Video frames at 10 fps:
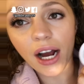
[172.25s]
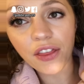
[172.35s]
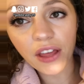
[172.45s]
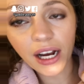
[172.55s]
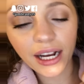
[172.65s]
I
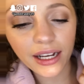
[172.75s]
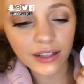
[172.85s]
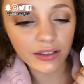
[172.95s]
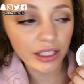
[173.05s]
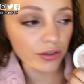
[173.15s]
think I
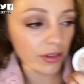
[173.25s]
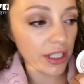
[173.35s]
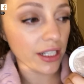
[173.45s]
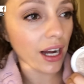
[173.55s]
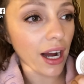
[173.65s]

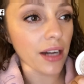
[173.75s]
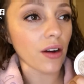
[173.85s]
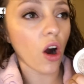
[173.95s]
literally got